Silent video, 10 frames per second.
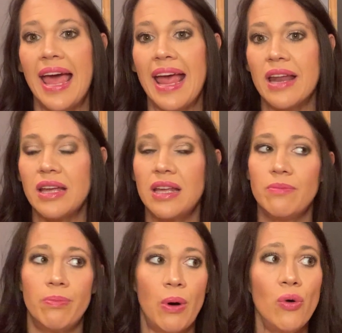And
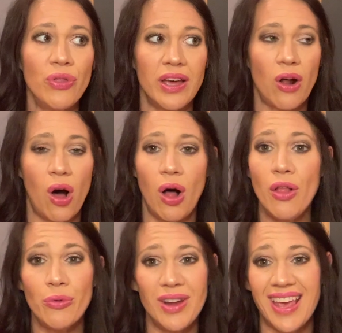in both, in all
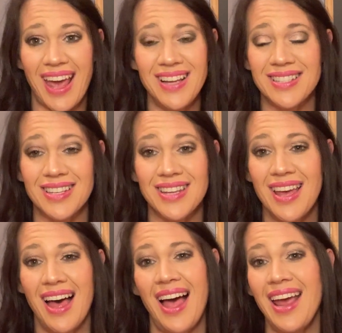three cases,
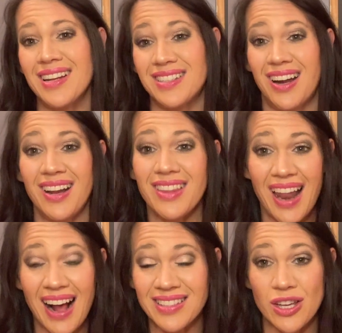I had a ton of that
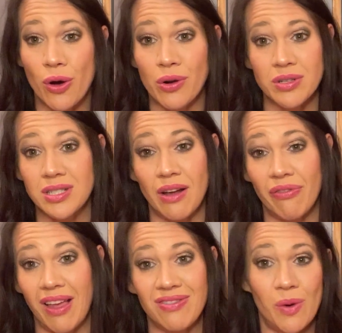oxycodone stuff
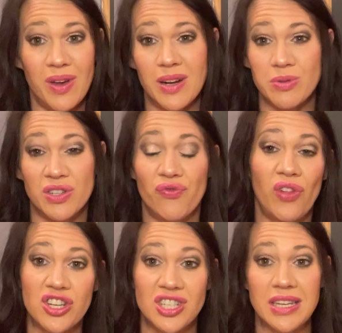left that we ended up just
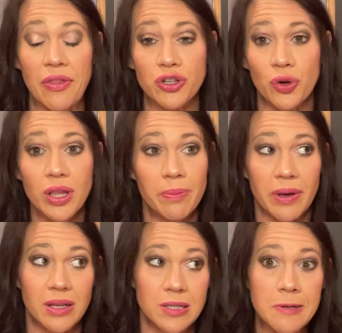flushing down the toilet
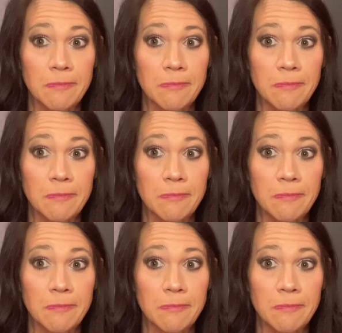because